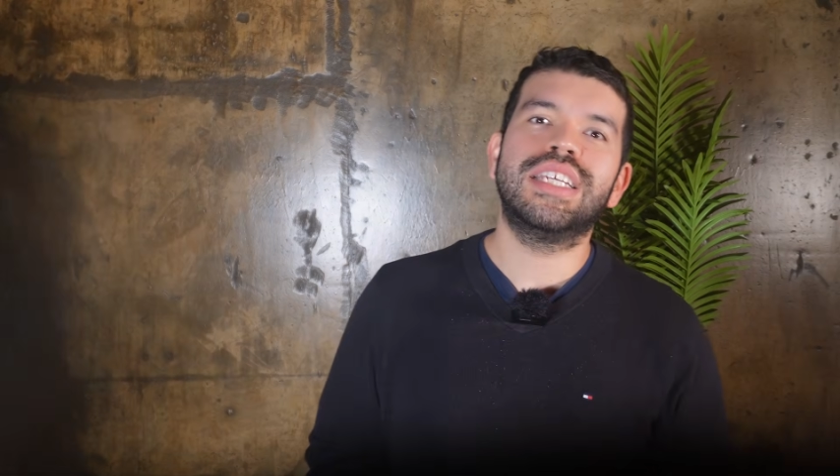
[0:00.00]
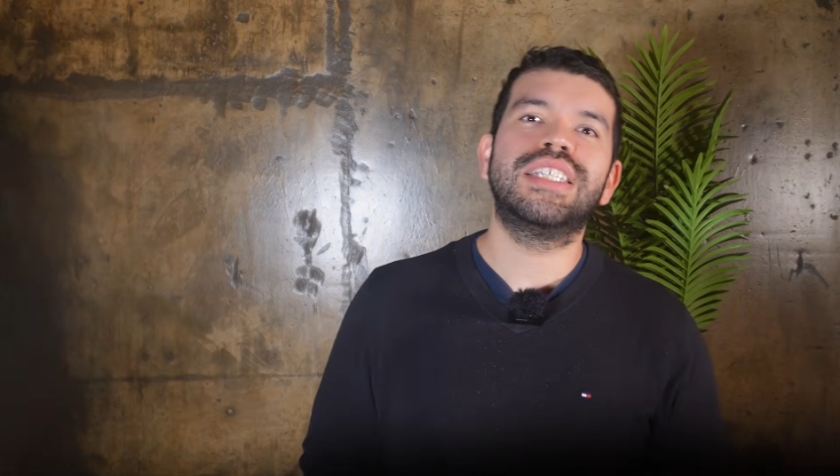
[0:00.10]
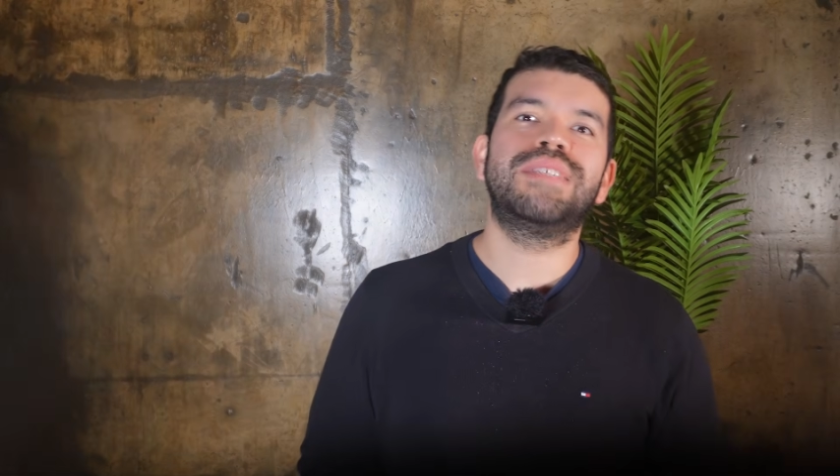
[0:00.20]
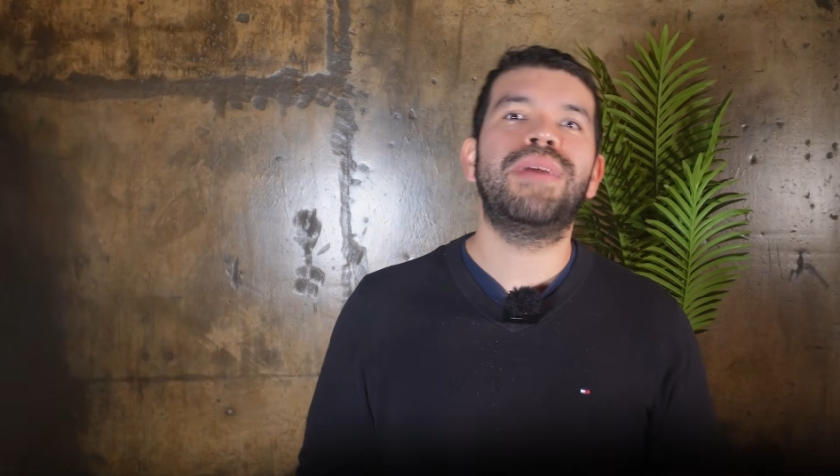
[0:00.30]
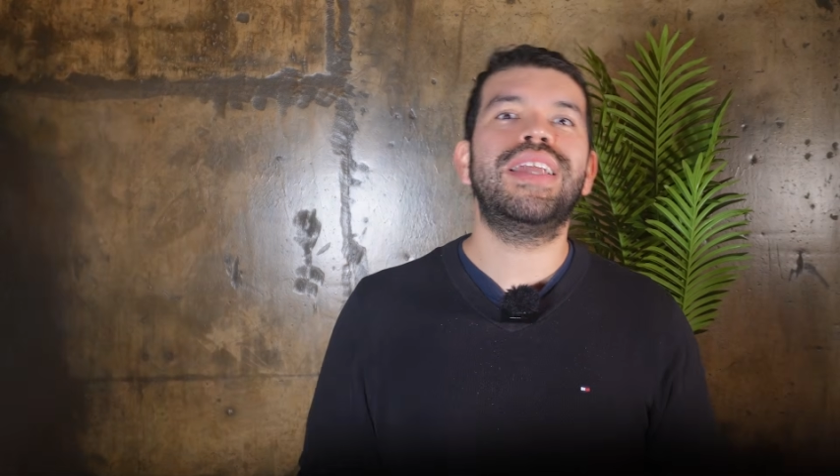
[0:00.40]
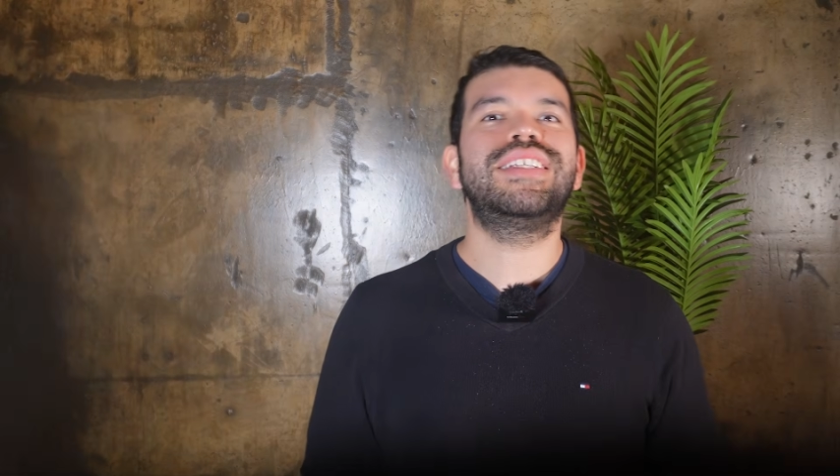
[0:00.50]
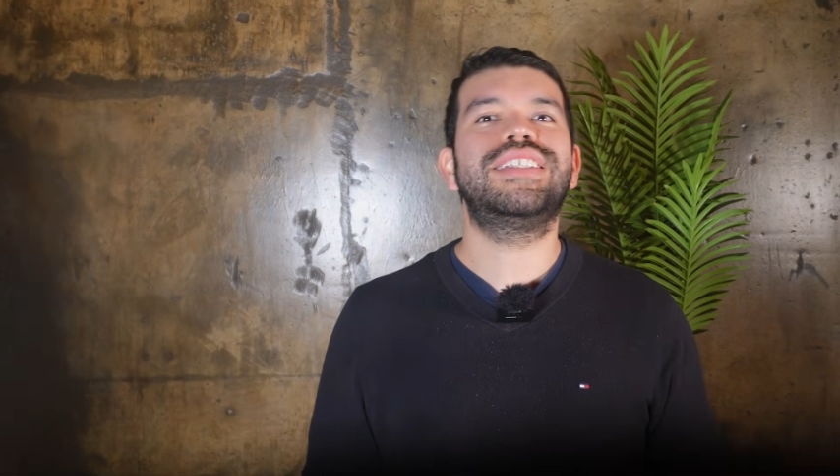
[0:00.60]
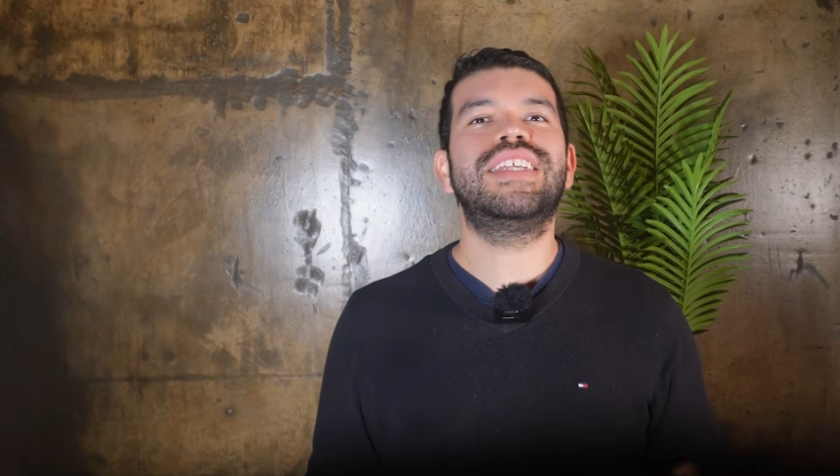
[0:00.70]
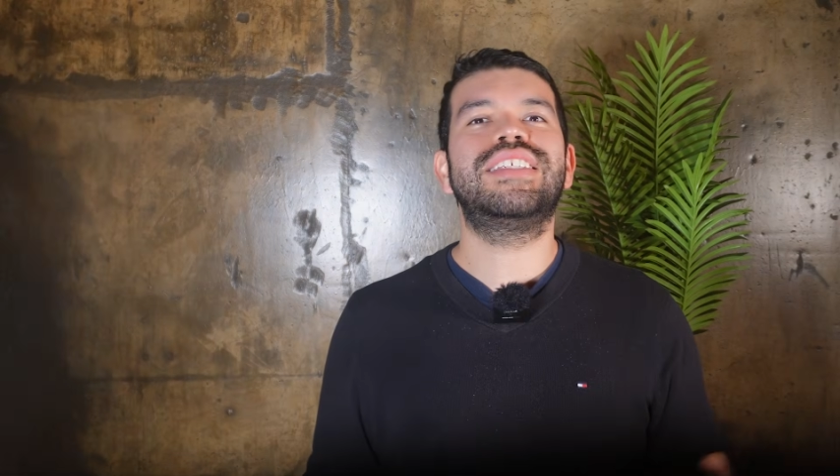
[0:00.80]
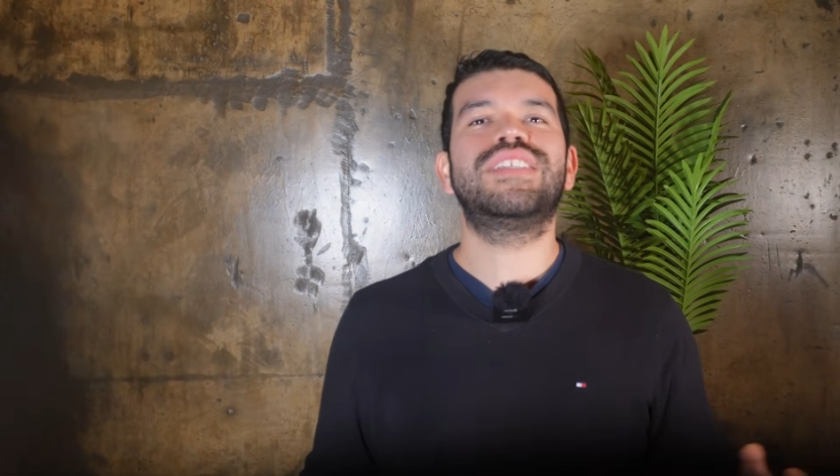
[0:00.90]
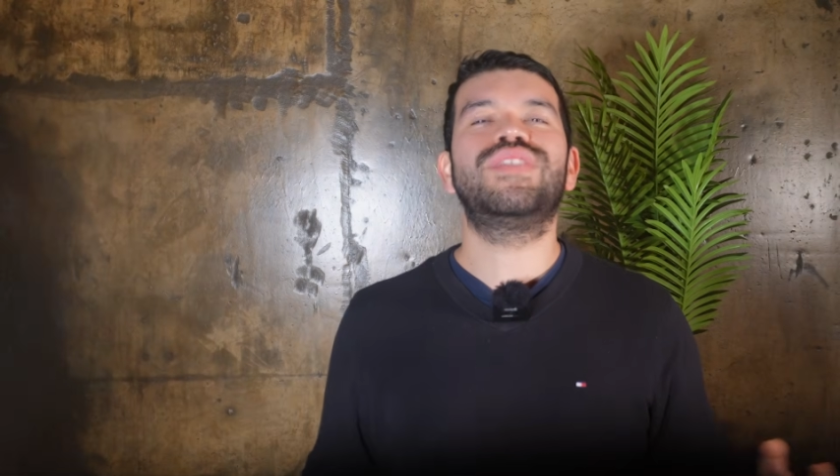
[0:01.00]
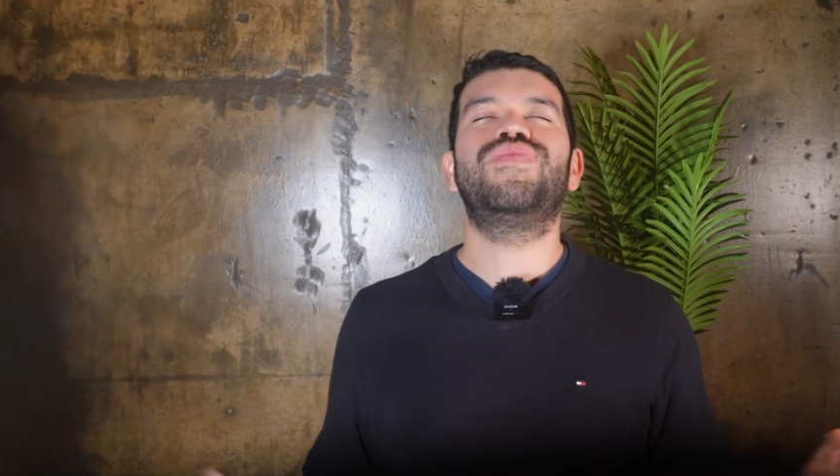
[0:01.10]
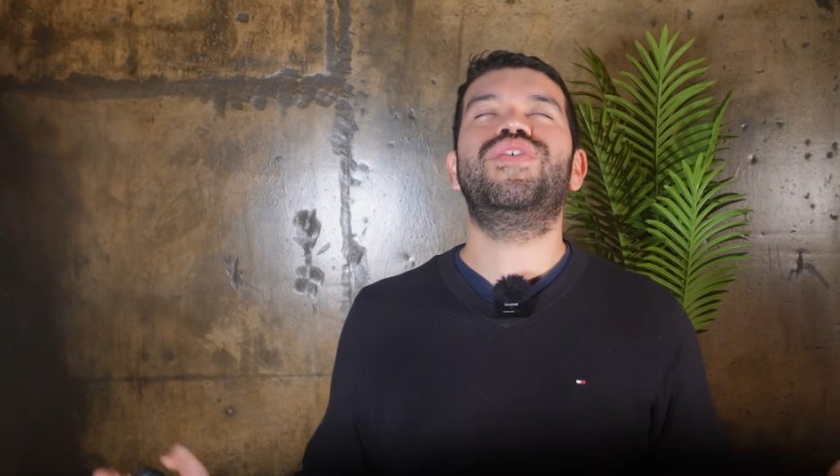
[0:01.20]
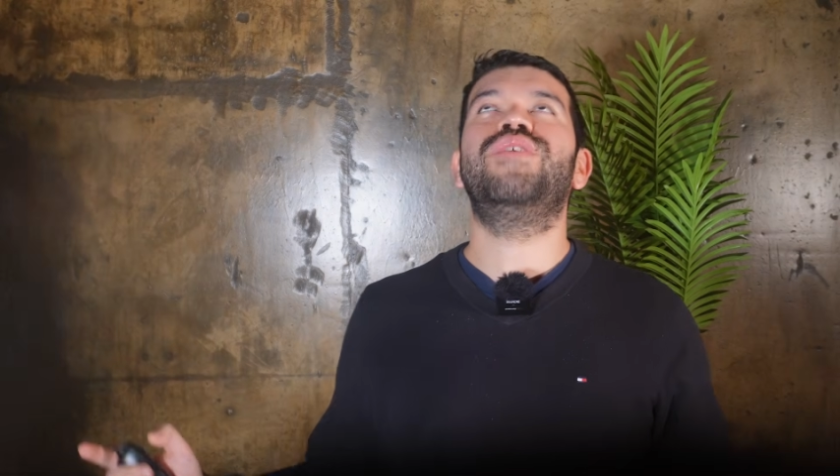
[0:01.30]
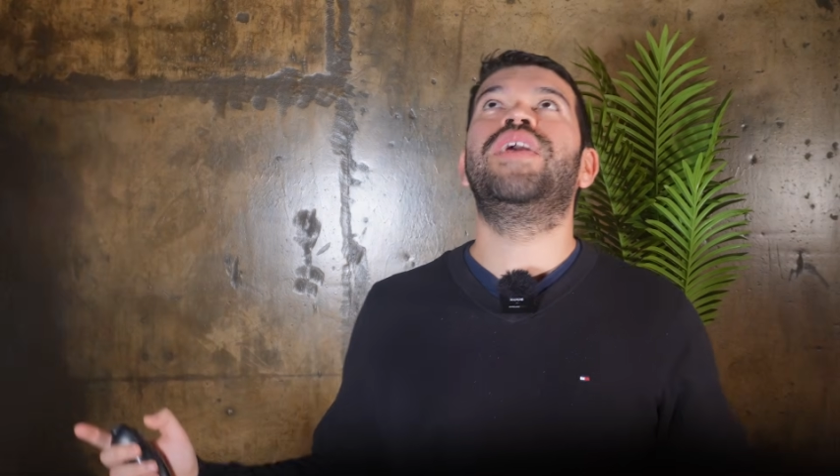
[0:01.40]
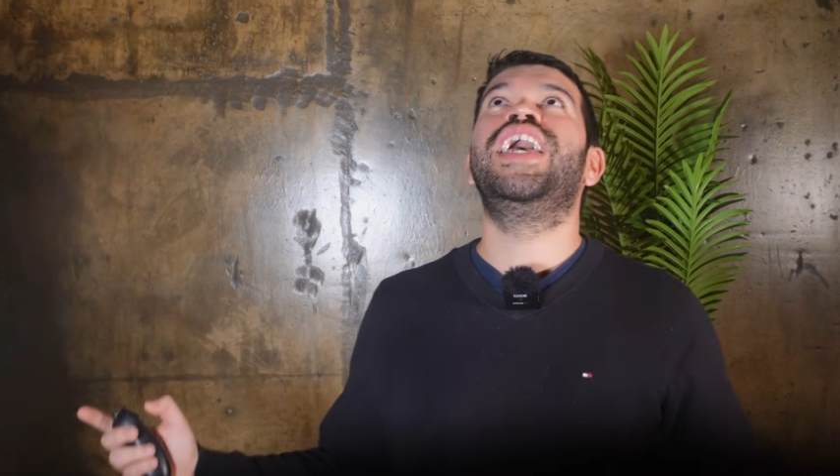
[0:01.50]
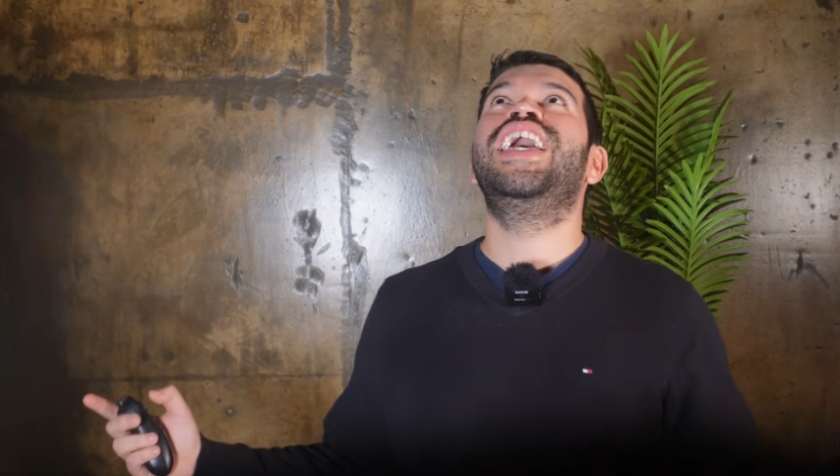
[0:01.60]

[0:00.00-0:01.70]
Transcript: Spanish tenses to form.